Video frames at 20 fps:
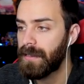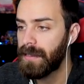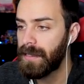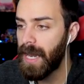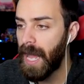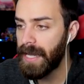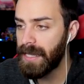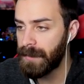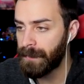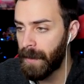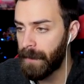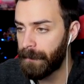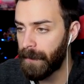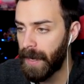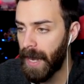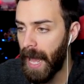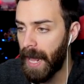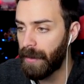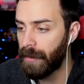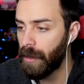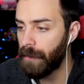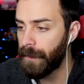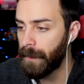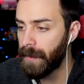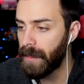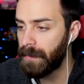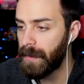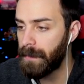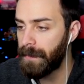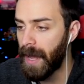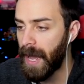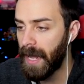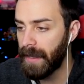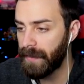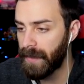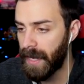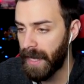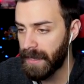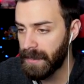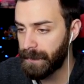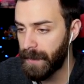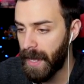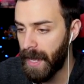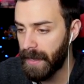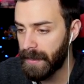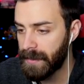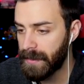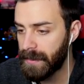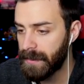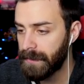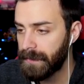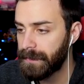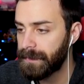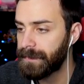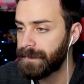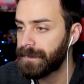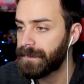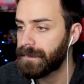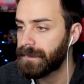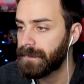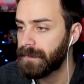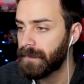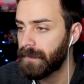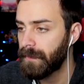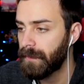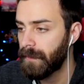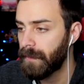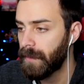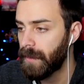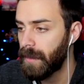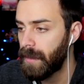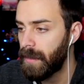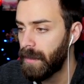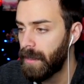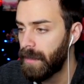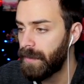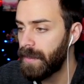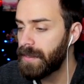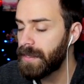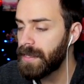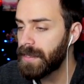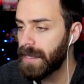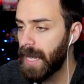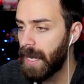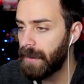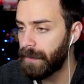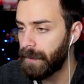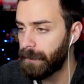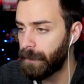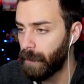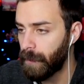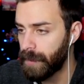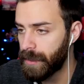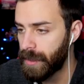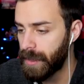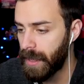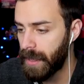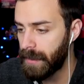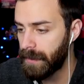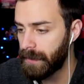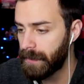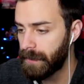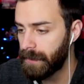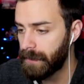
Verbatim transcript: Nice, my friend. I don't know if I'm gonna be buying the next box. This is kind of unfortunate.